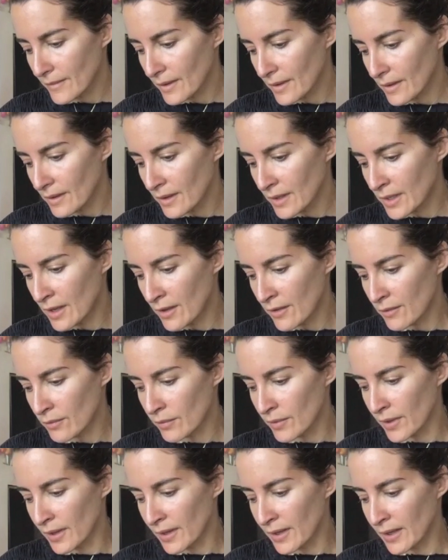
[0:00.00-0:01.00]
Another
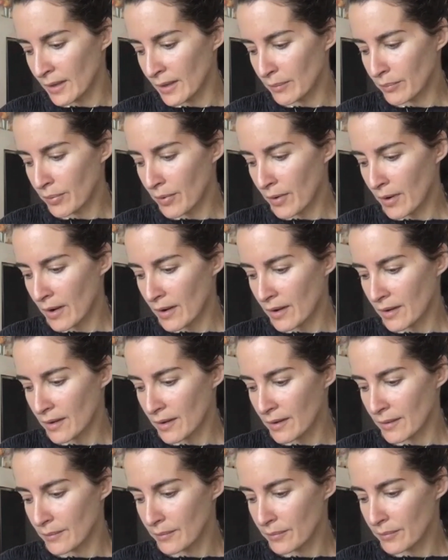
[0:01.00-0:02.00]
really neat
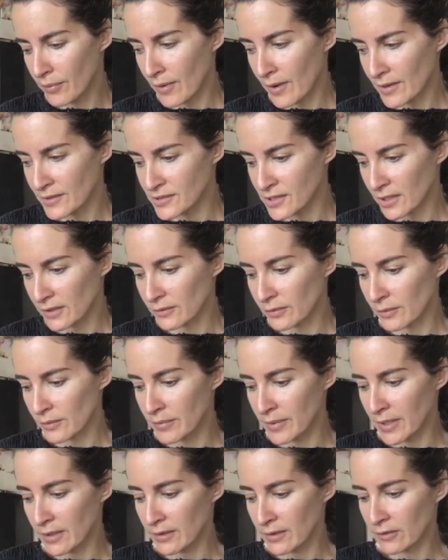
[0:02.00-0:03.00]
project would
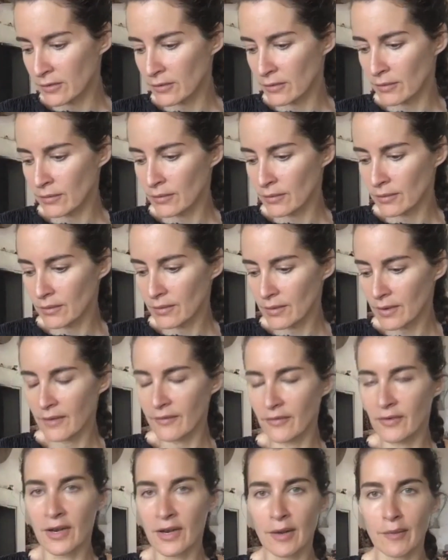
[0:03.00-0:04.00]
be to,
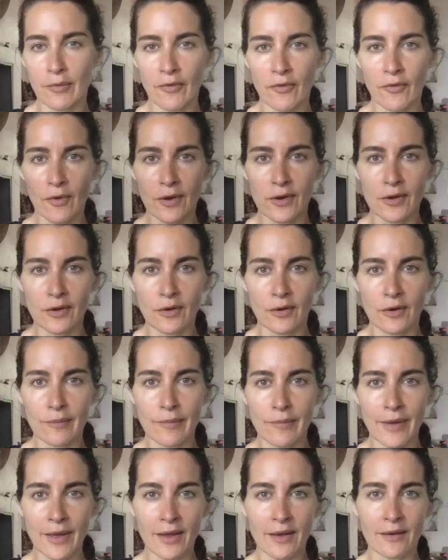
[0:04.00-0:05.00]
every night before you go to
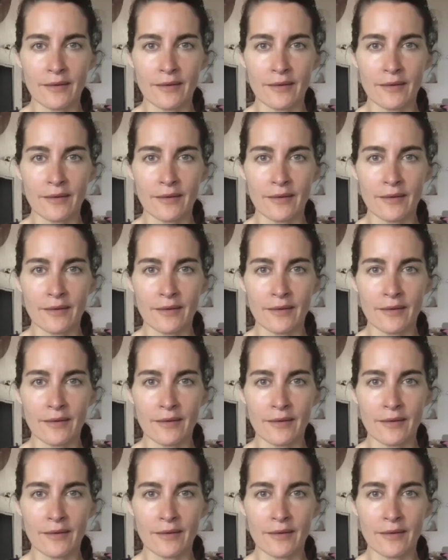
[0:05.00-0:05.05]
bed,